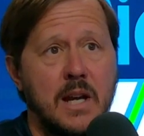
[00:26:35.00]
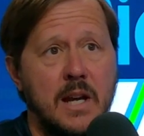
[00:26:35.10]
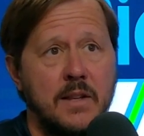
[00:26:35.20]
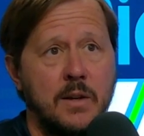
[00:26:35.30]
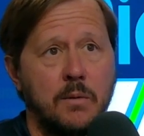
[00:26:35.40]

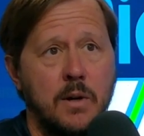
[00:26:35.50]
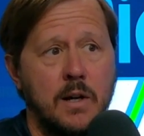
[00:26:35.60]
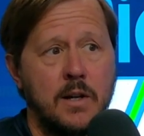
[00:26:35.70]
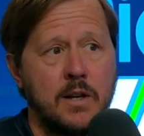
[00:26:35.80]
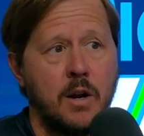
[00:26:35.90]
and then there
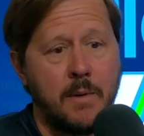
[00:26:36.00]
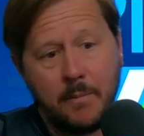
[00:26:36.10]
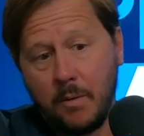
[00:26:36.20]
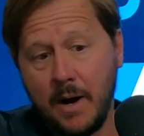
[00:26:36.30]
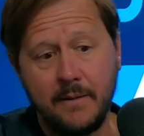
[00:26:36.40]
was, I met
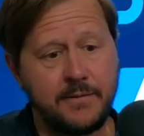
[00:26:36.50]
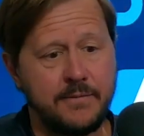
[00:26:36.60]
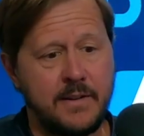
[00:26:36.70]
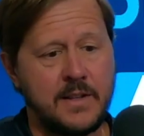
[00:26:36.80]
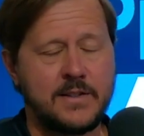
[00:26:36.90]
my
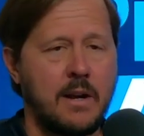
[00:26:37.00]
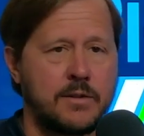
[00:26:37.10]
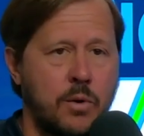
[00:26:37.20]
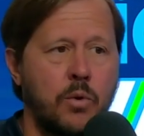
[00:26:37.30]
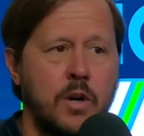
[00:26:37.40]
wife, and this
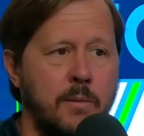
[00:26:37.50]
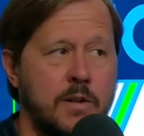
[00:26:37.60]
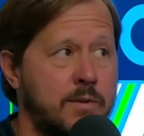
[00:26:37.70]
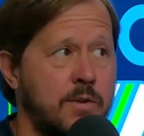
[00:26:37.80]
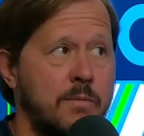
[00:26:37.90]
sounds corny, but
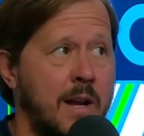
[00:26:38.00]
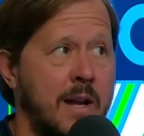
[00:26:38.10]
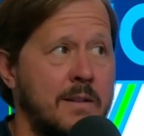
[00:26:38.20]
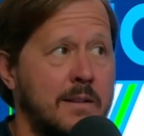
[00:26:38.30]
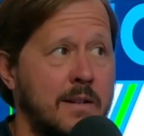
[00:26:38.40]
it's true,
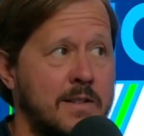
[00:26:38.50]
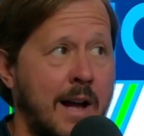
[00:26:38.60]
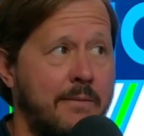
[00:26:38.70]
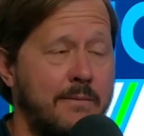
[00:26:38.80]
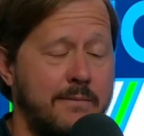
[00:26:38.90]
man, because
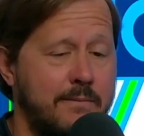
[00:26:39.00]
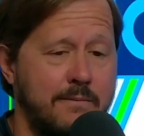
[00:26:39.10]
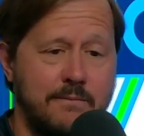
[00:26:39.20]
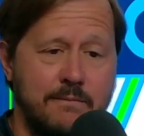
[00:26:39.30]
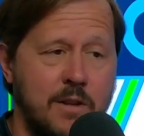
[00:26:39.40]

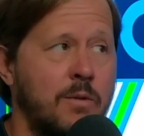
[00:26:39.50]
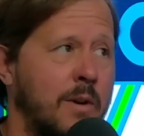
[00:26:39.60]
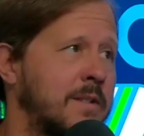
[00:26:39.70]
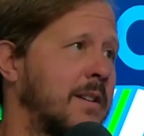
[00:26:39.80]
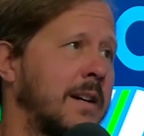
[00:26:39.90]
you know
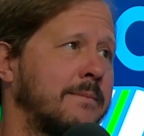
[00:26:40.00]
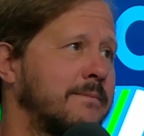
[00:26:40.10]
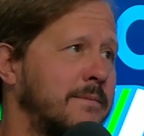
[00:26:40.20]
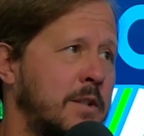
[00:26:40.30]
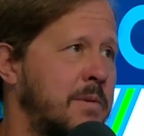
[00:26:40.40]
what it's like.
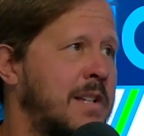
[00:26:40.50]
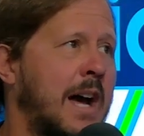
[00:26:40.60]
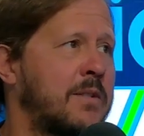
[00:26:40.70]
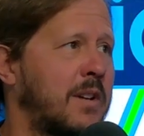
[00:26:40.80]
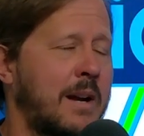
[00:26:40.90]
There's been
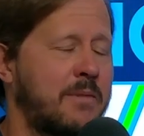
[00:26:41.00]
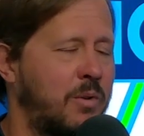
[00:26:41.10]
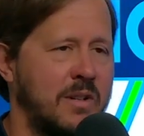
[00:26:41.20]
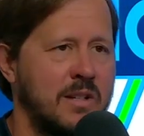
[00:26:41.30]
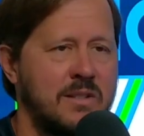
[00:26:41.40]
times where I'm
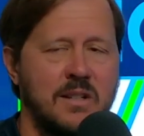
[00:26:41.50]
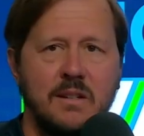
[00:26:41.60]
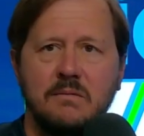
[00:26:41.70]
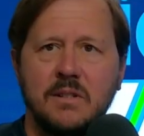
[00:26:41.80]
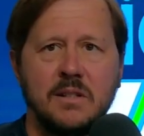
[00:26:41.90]
quitting this
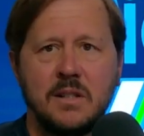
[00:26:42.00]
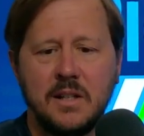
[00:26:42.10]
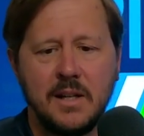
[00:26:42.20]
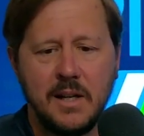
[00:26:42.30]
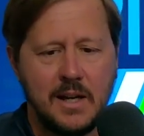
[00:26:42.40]
shit, but
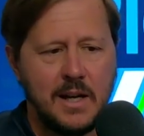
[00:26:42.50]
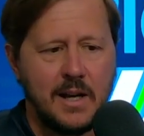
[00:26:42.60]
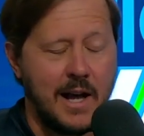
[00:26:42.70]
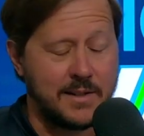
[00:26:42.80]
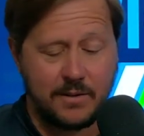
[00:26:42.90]

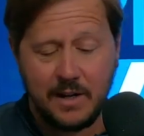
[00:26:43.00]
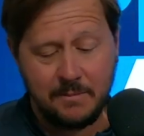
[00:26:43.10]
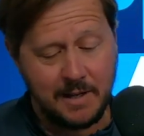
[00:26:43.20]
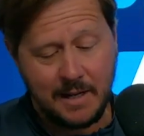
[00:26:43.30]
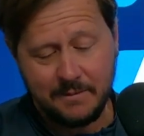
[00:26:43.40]
that's
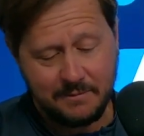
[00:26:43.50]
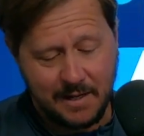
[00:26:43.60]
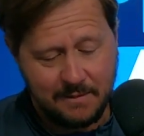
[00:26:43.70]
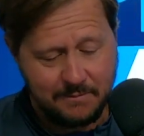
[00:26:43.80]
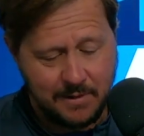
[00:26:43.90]
great, man.
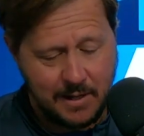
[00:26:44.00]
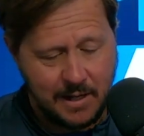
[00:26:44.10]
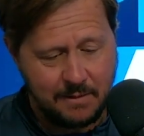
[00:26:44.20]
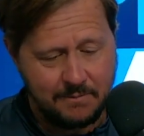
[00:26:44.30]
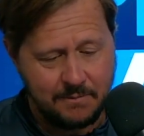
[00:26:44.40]
I
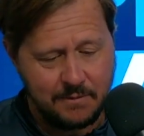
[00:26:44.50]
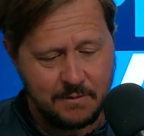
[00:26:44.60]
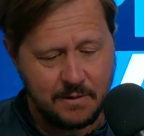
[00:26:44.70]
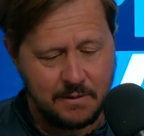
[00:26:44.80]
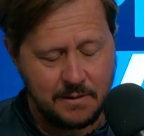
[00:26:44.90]

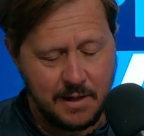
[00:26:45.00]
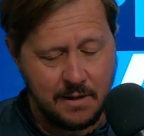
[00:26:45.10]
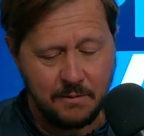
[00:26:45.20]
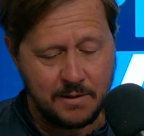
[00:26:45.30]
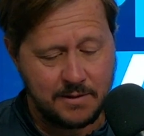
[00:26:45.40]

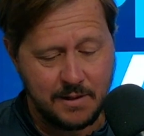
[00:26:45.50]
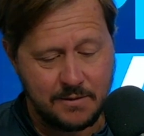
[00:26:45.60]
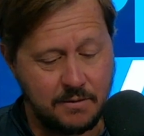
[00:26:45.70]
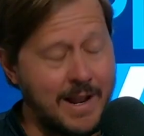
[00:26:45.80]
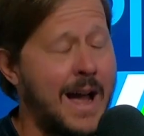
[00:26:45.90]
don't know what to say.
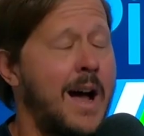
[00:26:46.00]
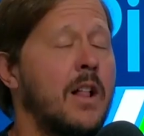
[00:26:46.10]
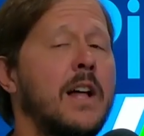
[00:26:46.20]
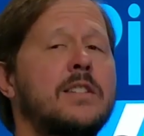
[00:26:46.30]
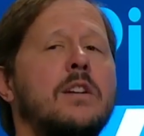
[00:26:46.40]
So
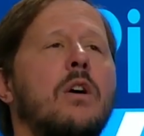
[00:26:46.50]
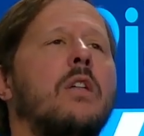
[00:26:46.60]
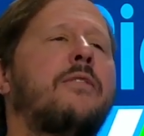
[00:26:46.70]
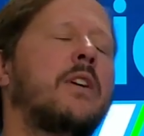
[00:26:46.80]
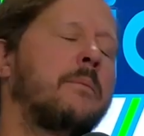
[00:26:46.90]
now let's go
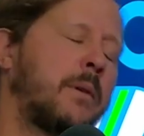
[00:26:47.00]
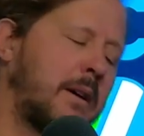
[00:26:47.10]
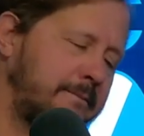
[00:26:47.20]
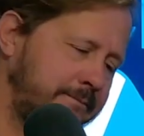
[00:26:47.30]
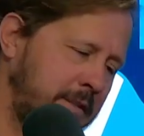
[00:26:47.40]
to the fun
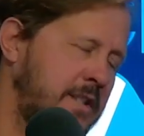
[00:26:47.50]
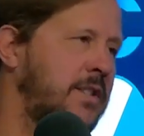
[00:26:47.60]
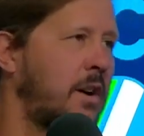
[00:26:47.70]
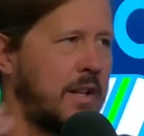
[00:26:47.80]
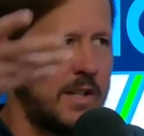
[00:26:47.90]
part. This
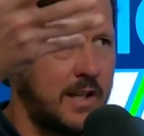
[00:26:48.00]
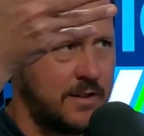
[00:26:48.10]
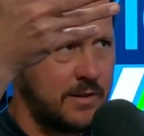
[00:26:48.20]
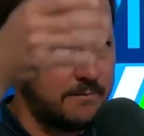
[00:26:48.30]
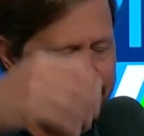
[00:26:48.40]
is called In the
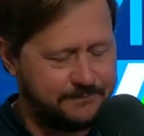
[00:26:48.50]
Kitchen.